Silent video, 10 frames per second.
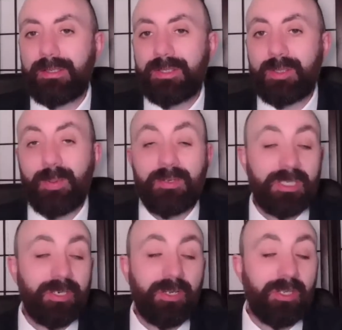
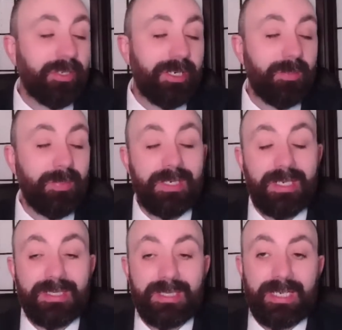supposedly on holiday in the
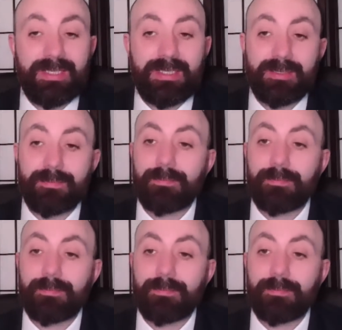mid-1980s.